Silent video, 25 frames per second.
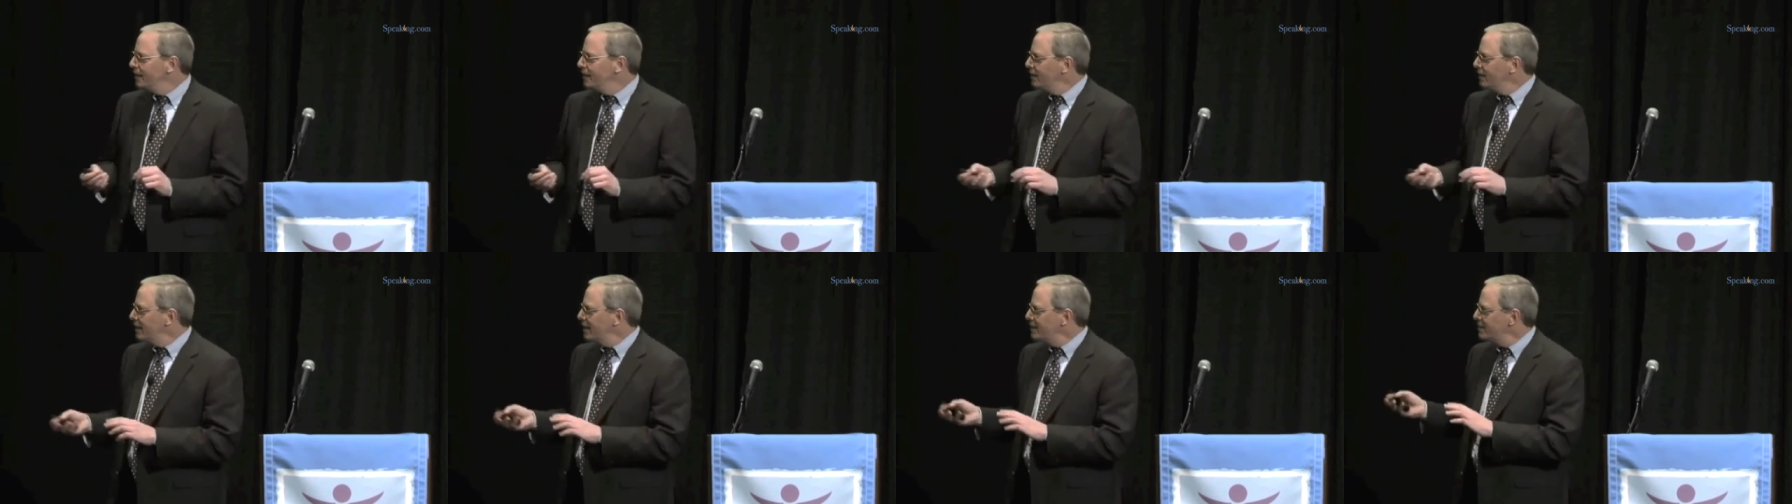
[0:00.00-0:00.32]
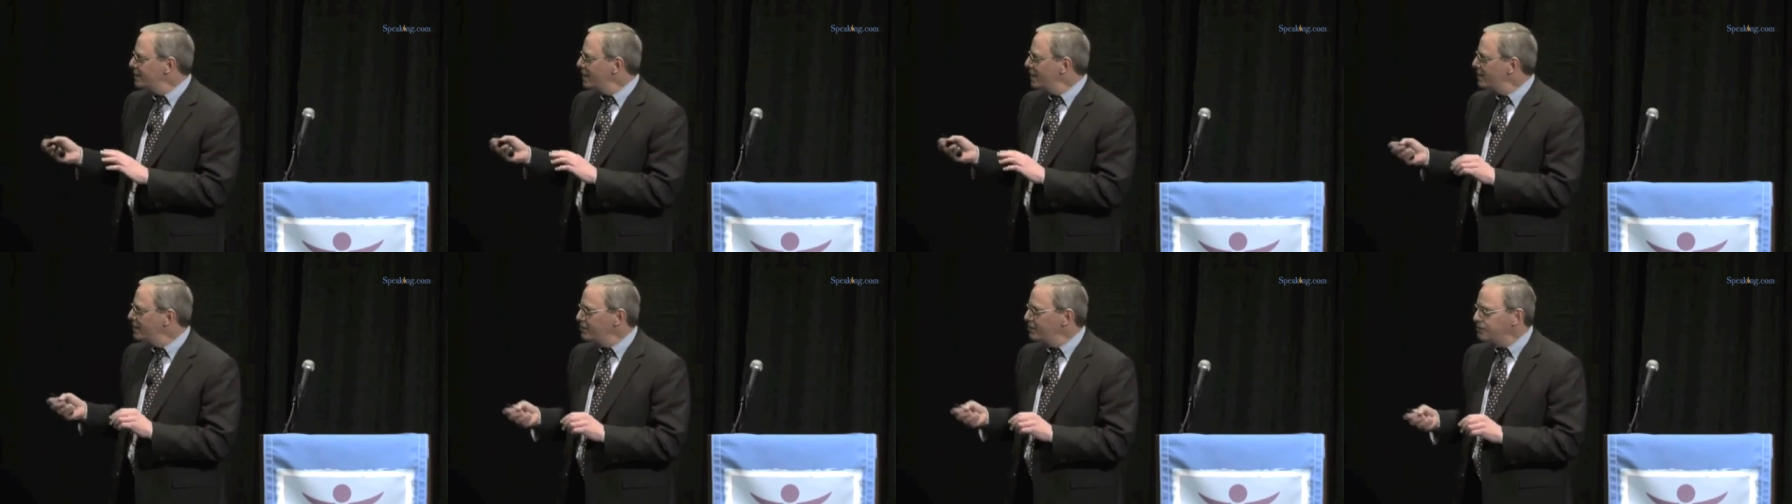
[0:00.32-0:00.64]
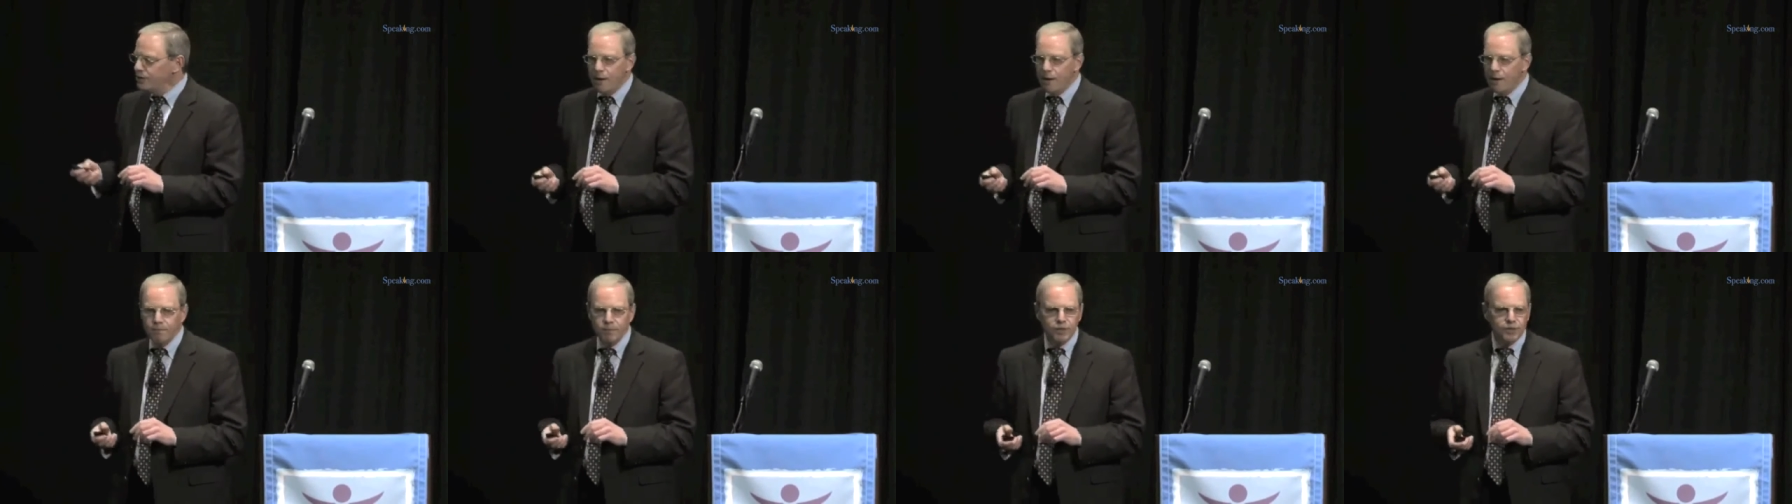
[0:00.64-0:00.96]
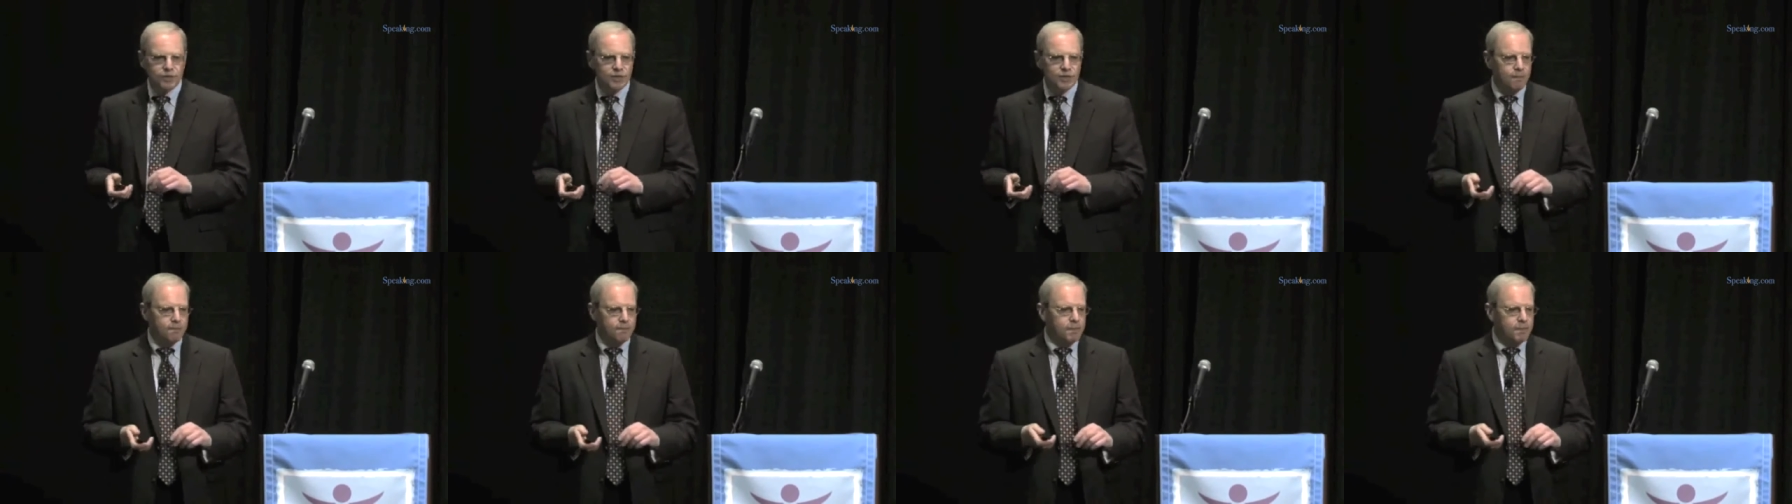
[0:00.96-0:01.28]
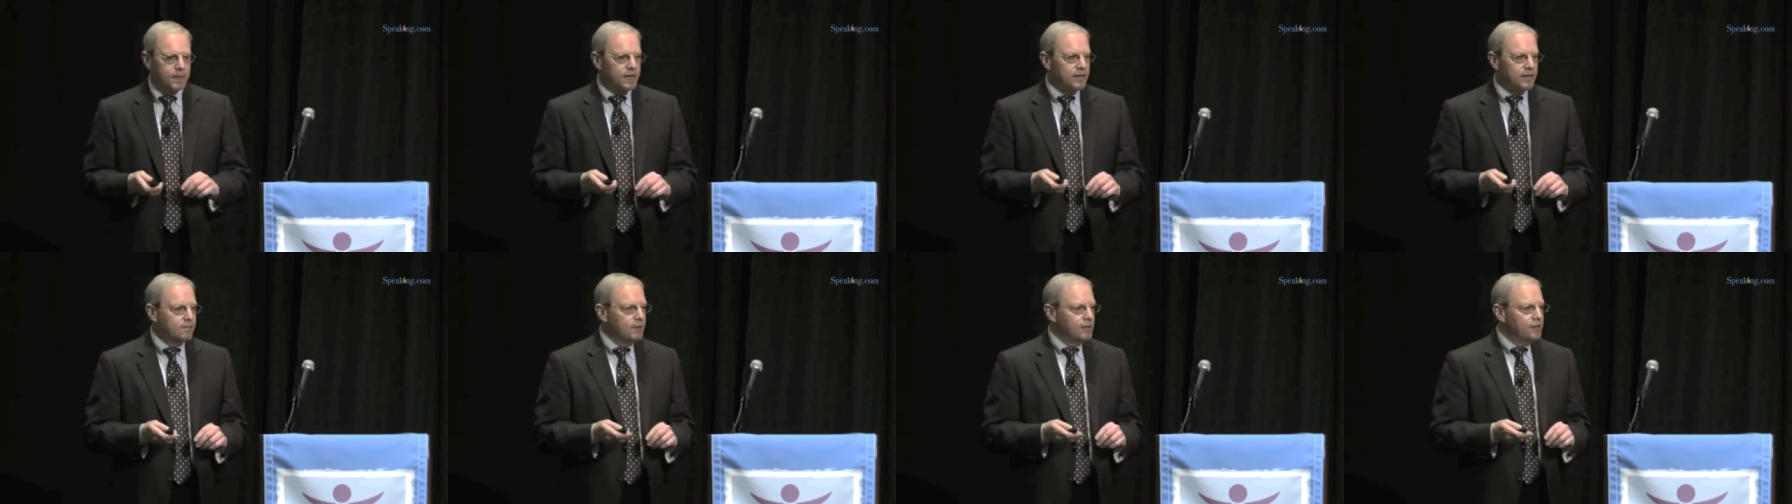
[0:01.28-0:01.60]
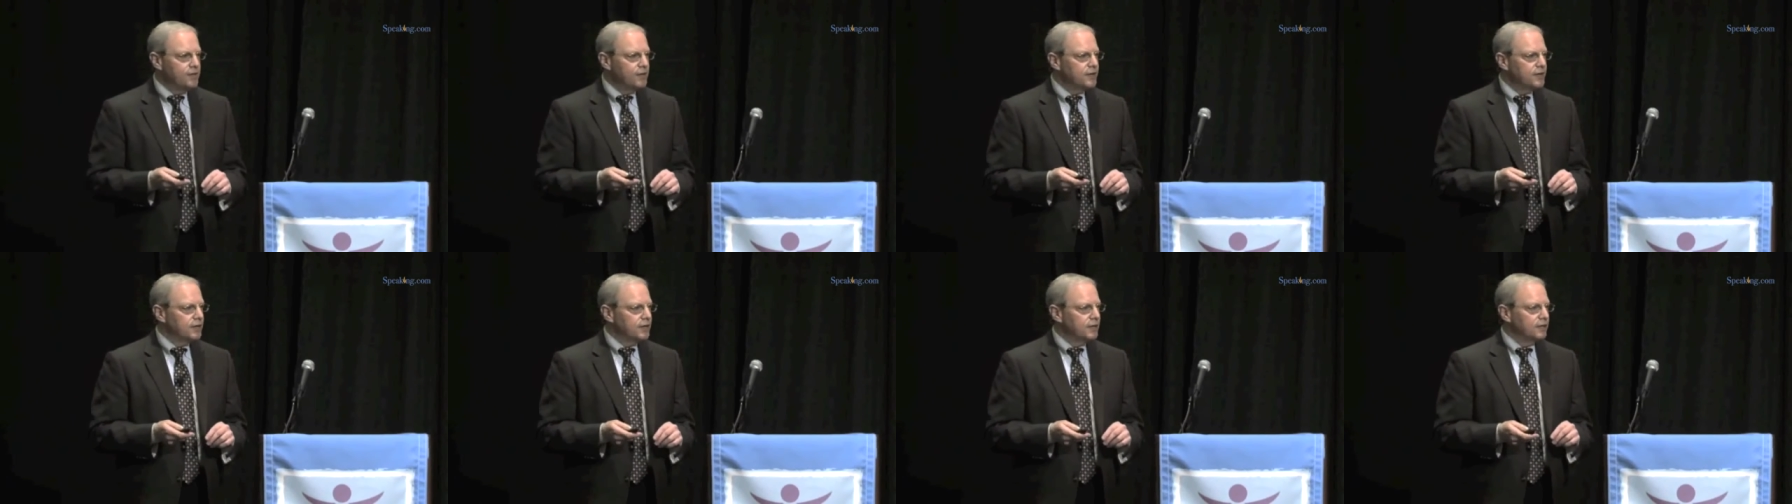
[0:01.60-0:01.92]
They said these numbers, they're big, but
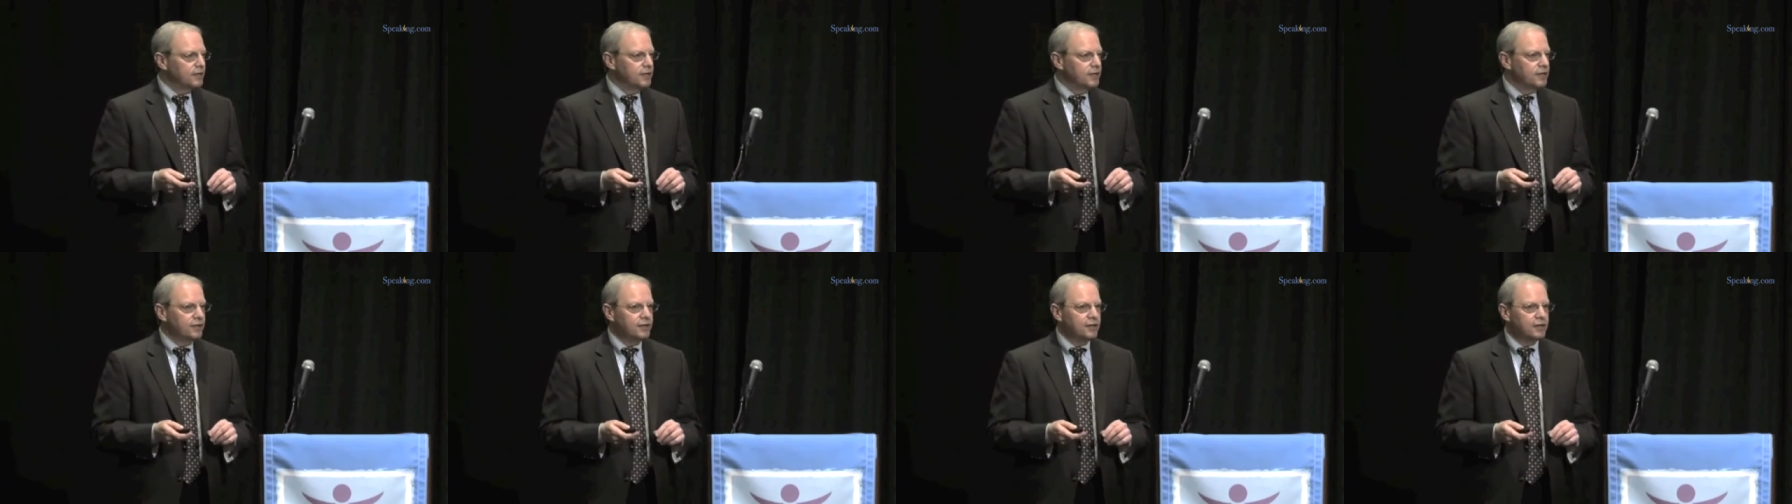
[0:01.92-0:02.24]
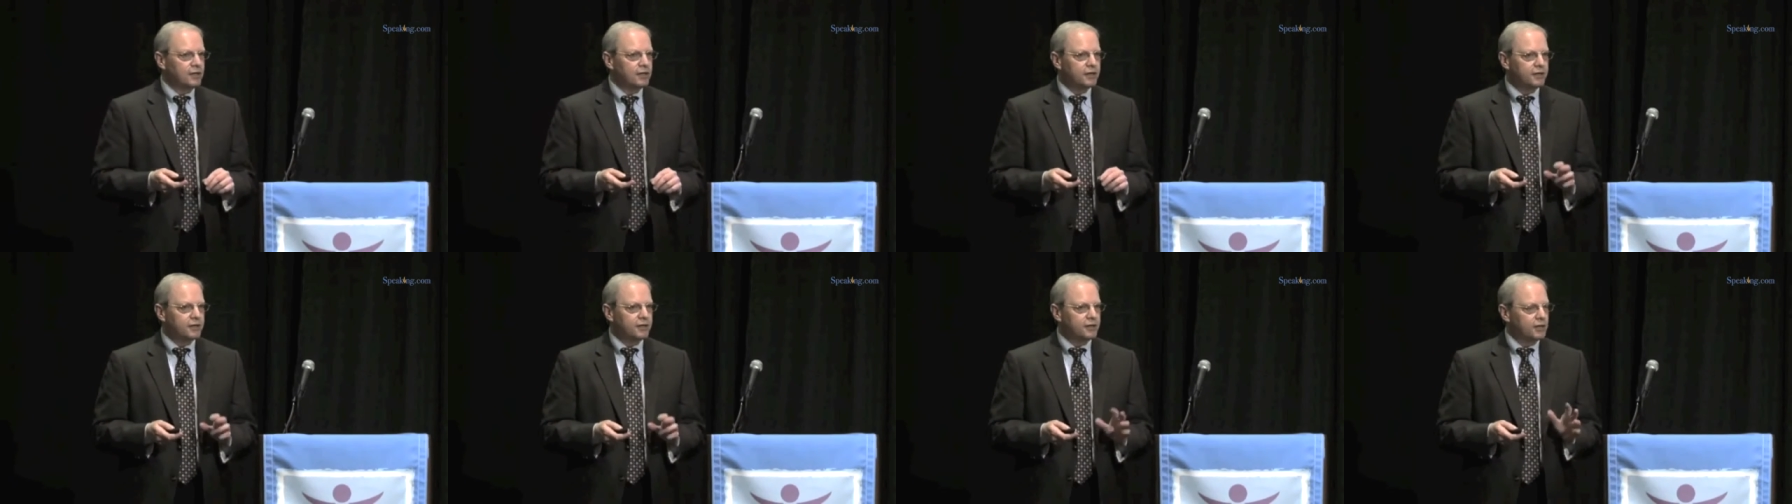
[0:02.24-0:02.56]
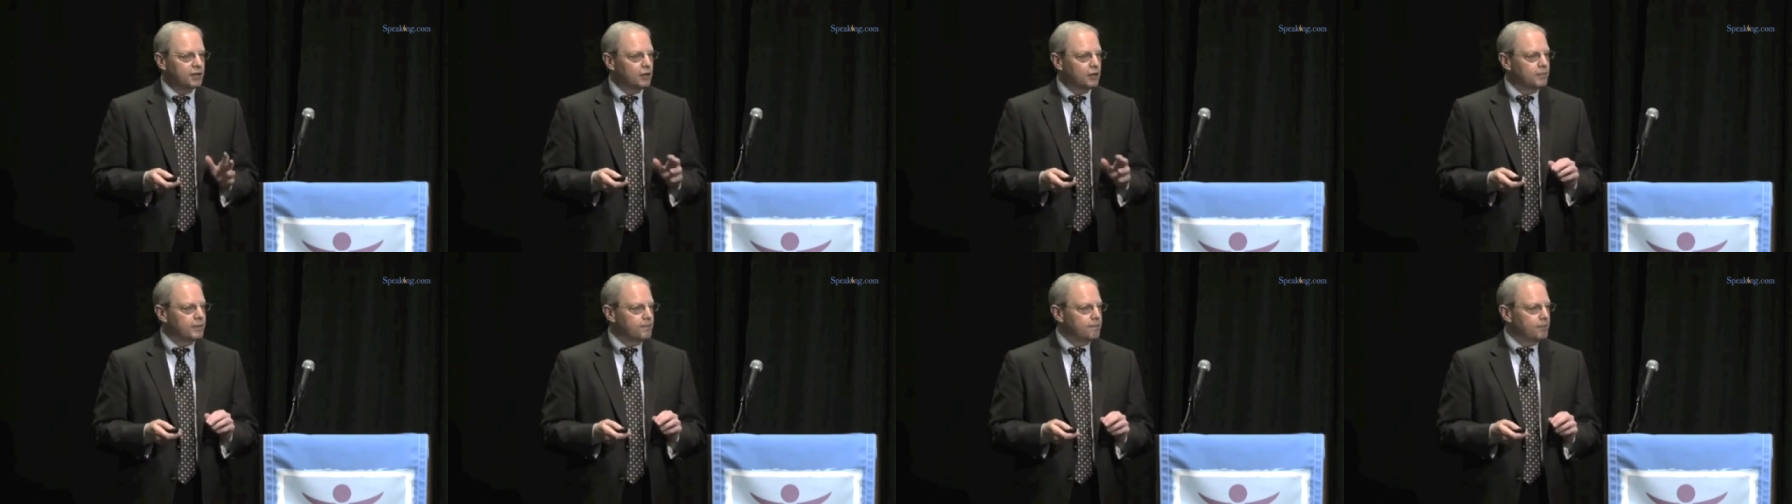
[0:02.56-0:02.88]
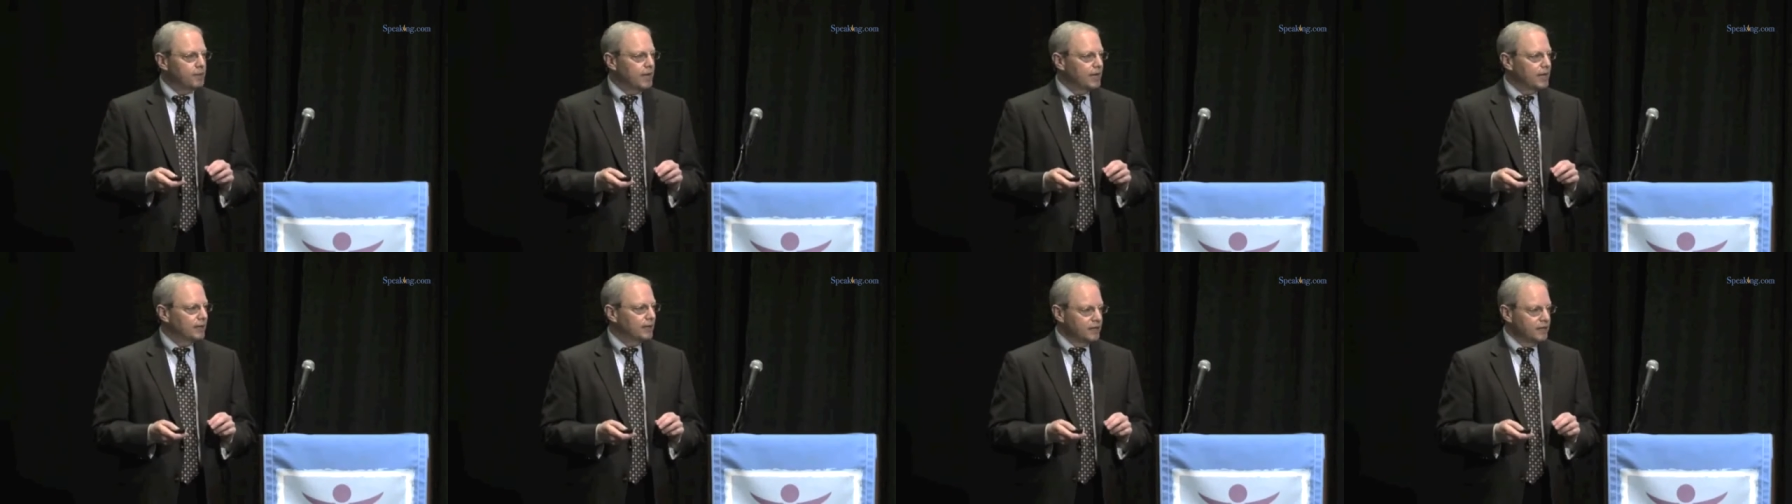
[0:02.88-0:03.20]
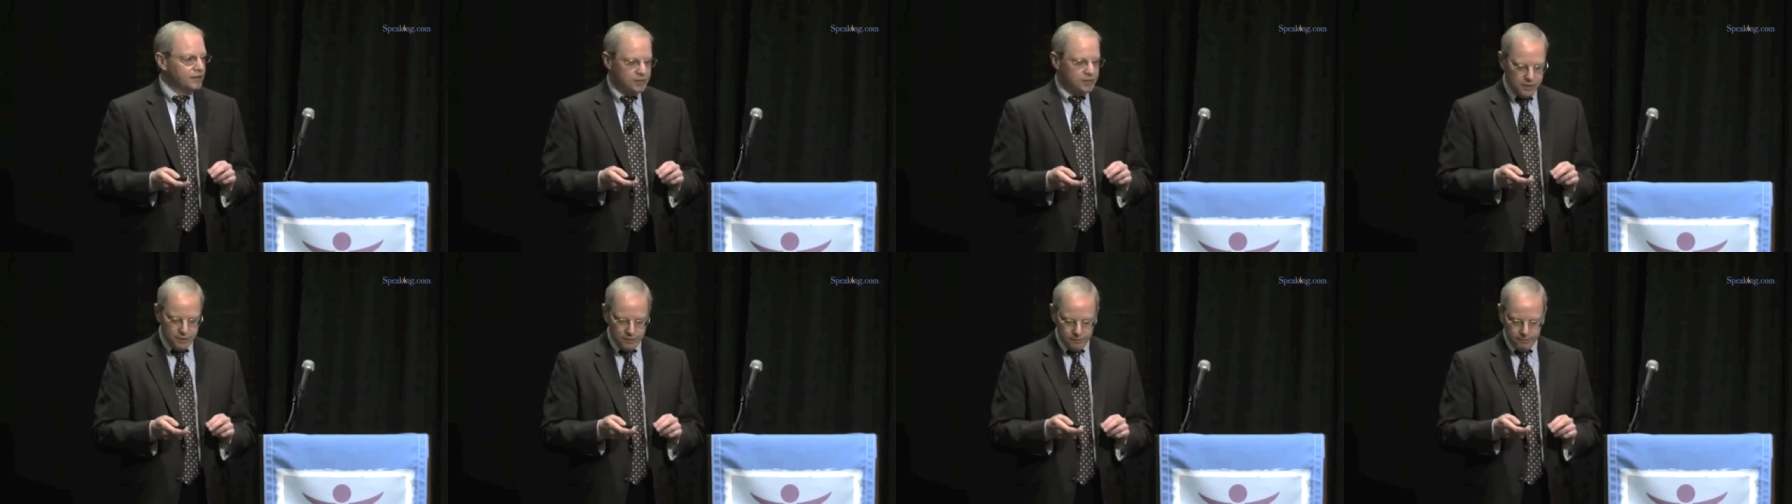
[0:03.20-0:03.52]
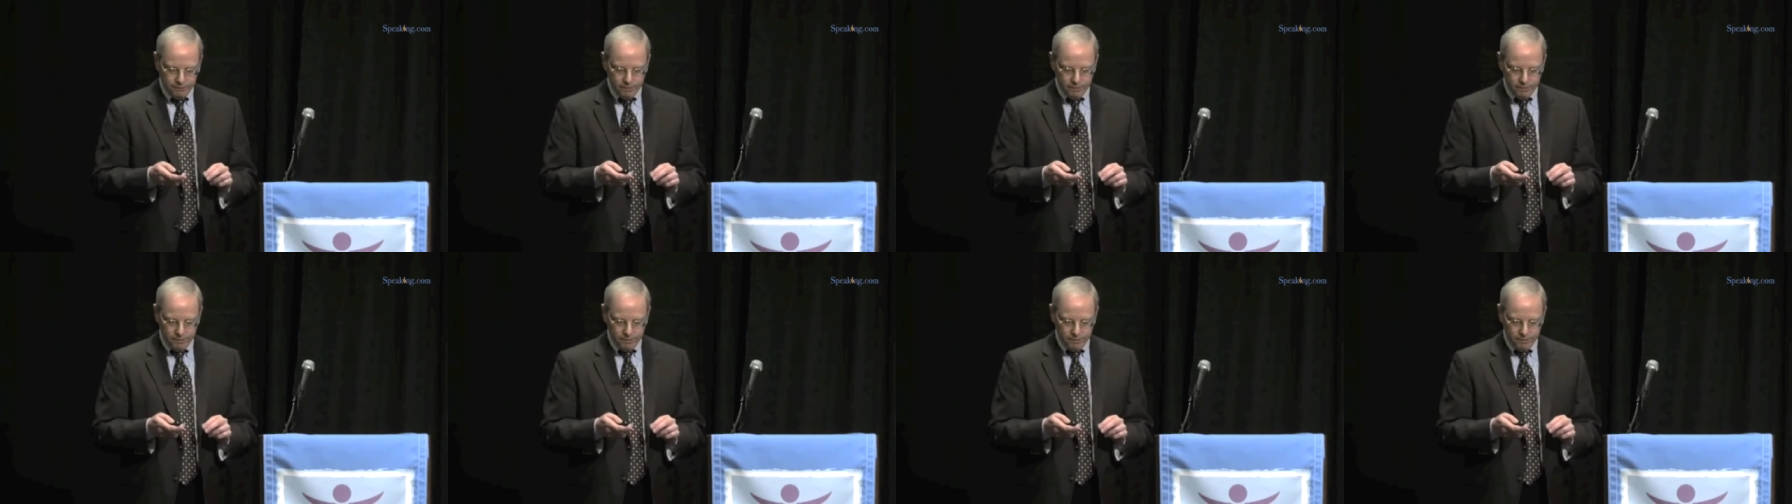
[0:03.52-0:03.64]
they're a little bit bloodless.